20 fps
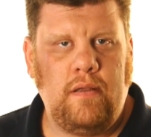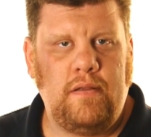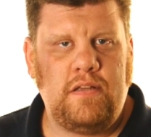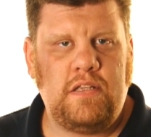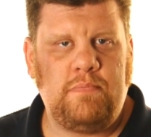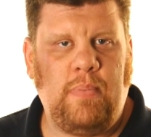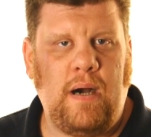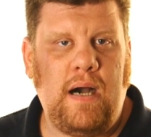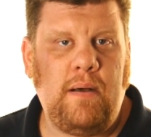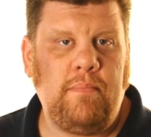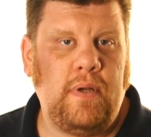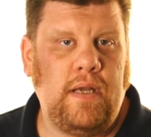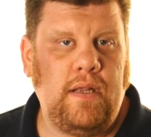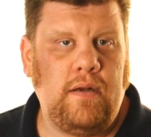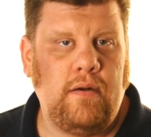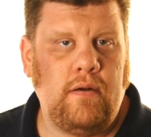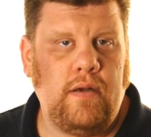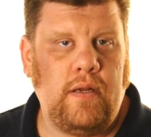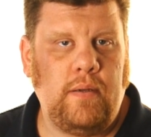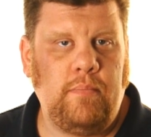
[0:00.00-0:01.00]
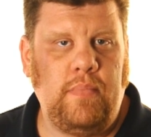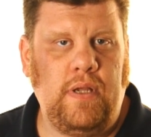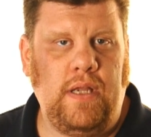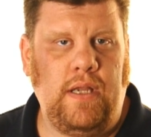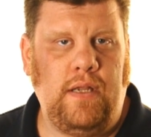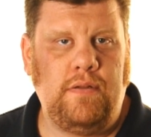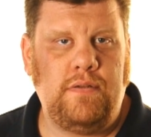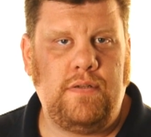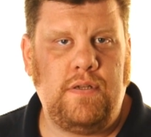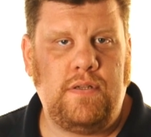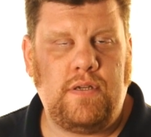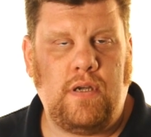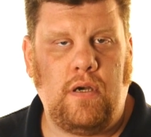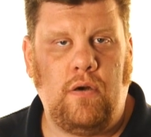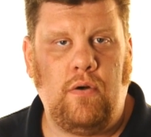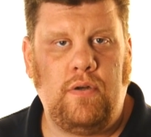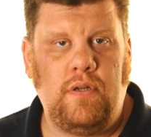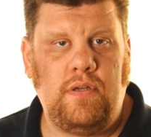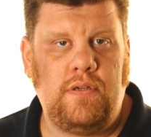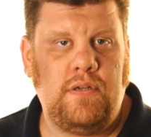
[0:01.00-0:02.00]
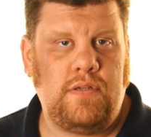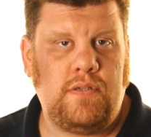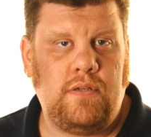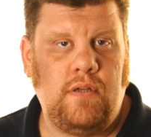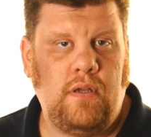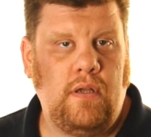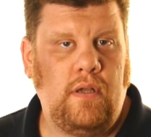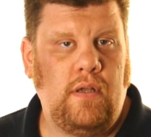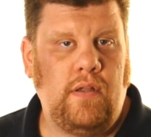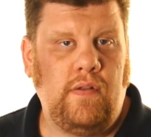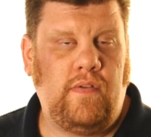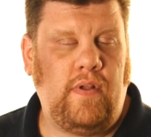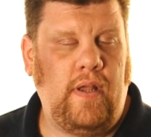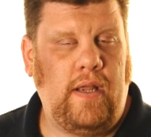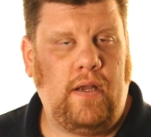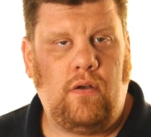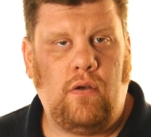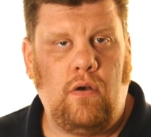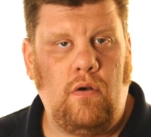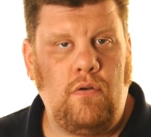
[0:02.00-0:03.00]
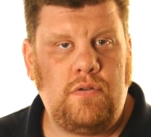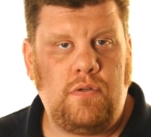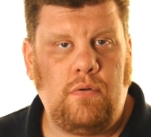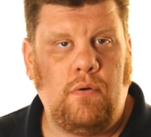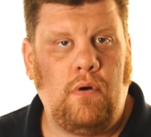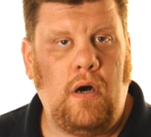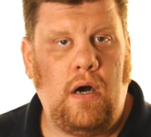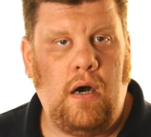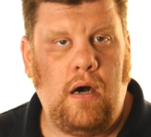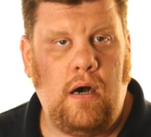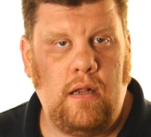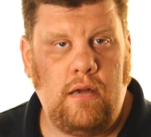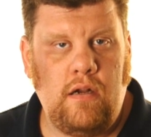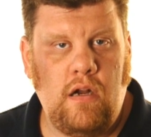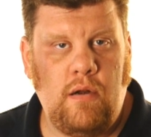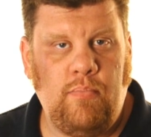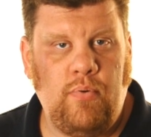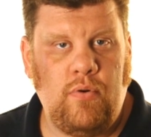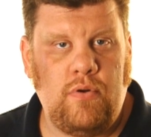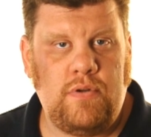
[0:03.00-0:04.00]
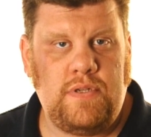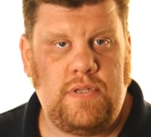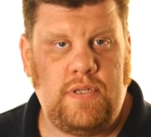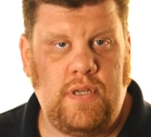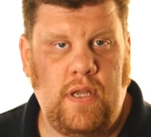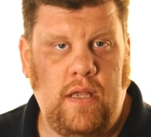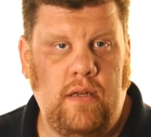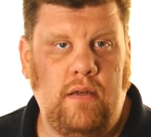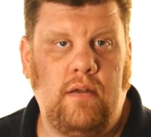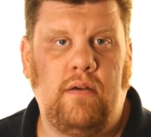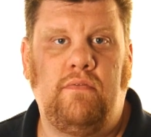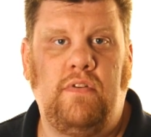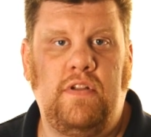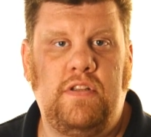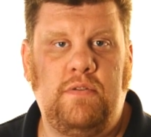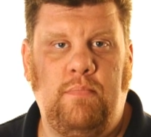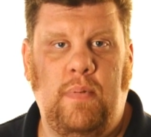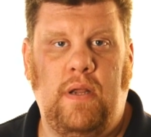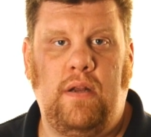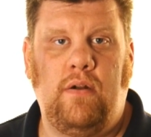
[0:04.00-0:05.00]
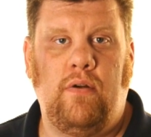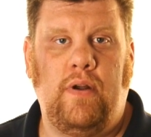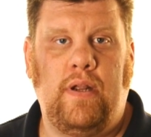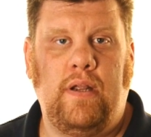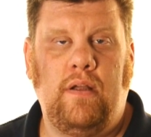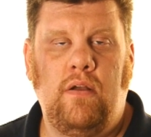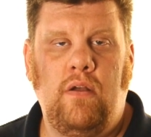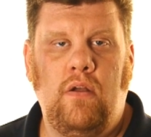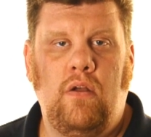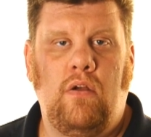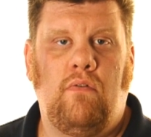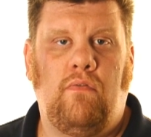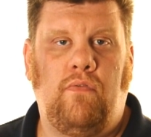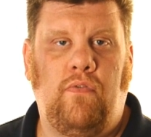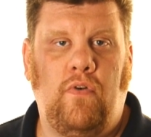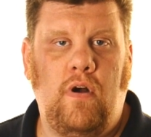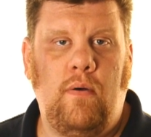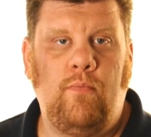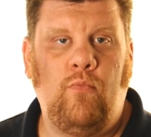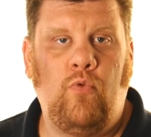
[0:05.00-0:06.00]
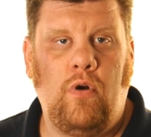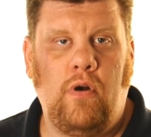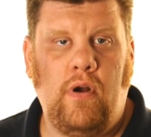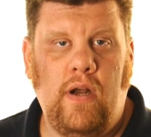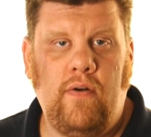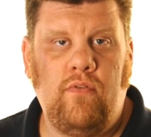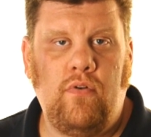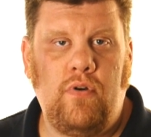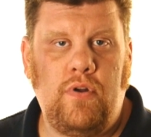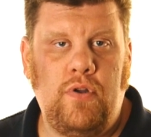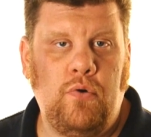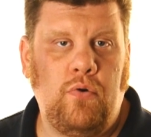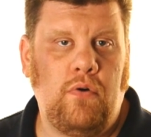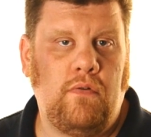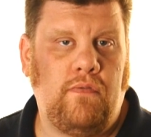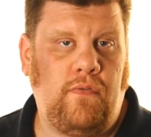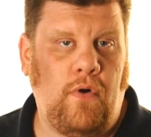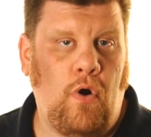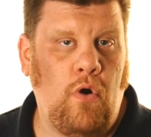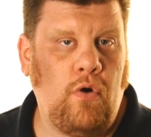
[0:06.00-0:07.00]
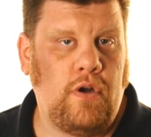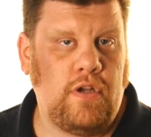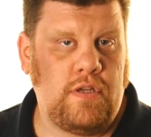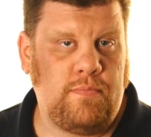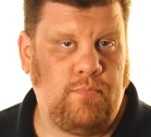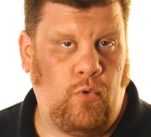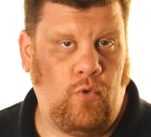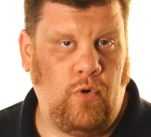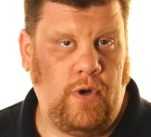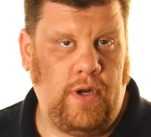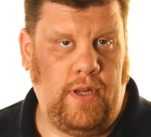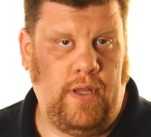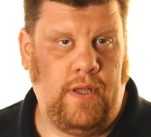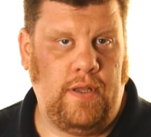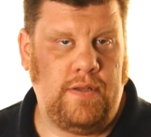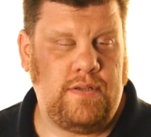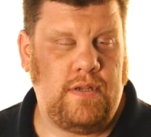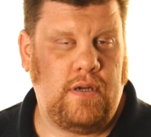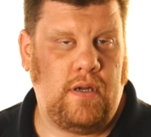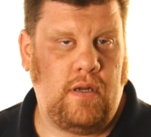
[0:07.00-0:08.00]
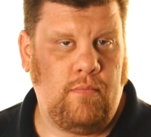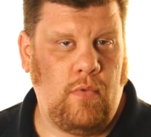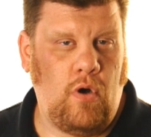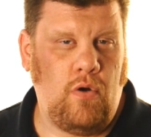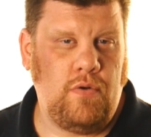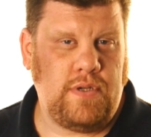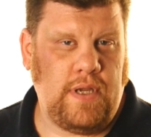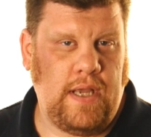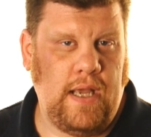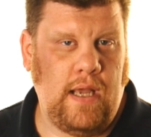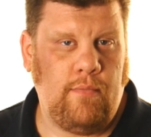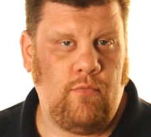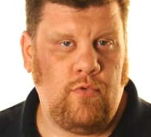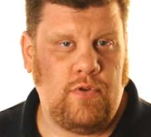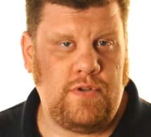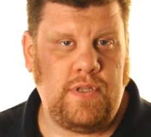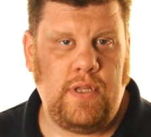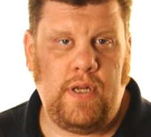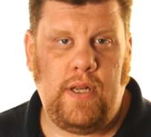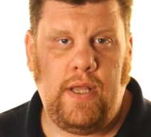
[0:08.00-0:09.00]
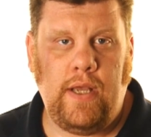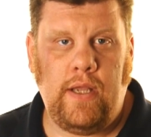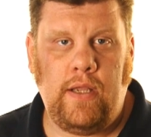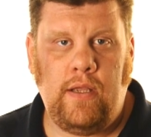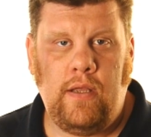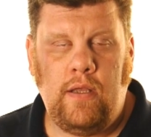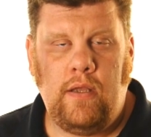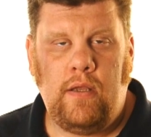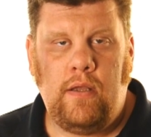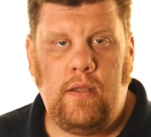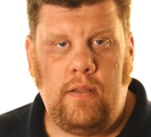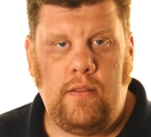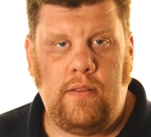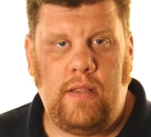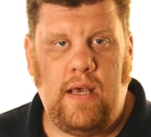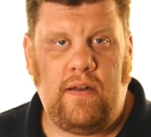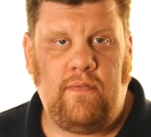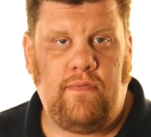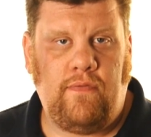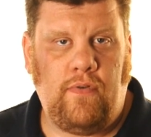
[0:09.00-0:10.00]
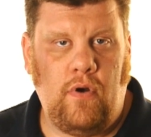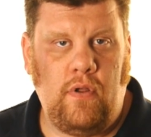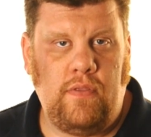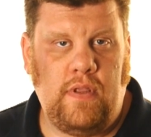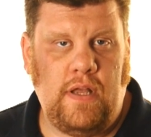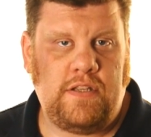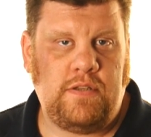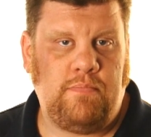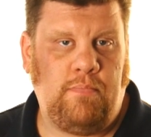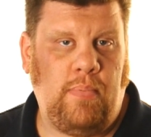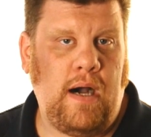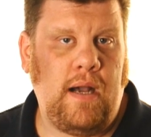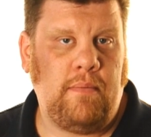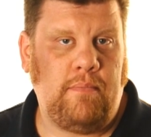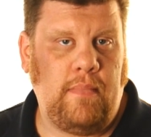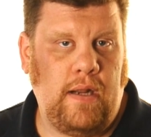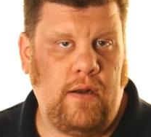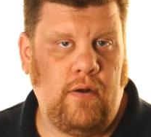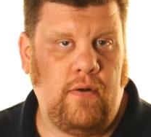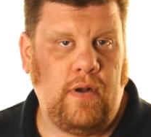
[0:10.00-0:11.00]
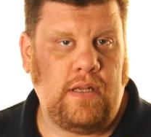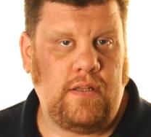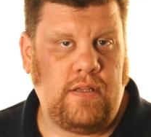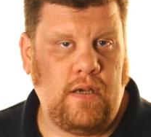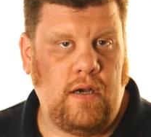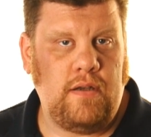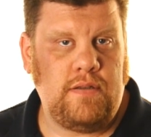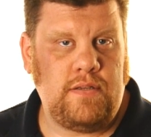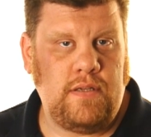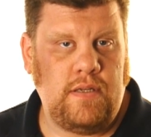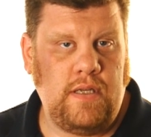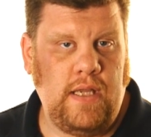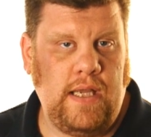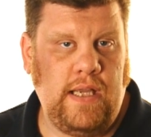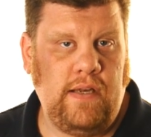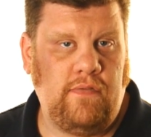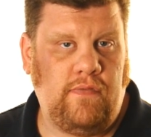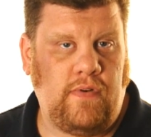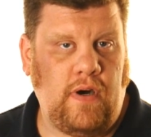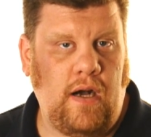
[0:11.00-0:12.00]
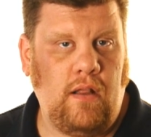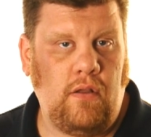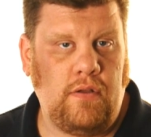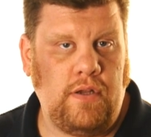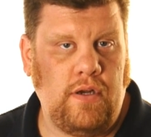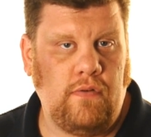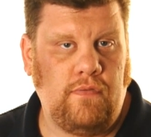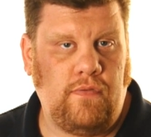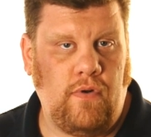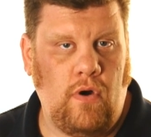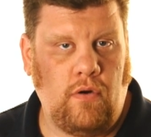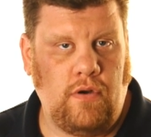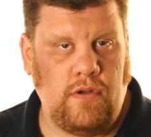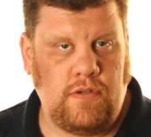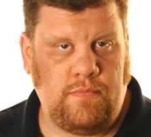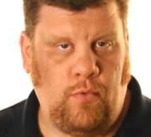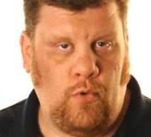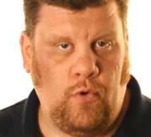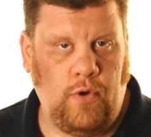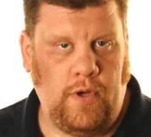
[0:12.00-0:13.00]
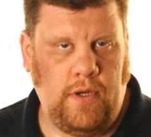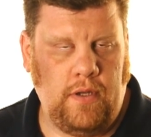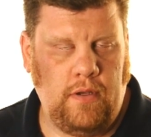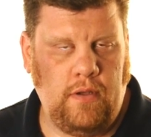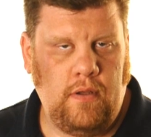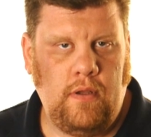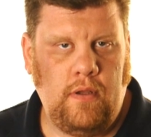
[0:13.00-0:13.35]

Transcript: Spot metering means it's going to just take close to 100% of its metering from wherever your focus point is. And in most cameras today, that, that spot metering does indeed follow your focus point.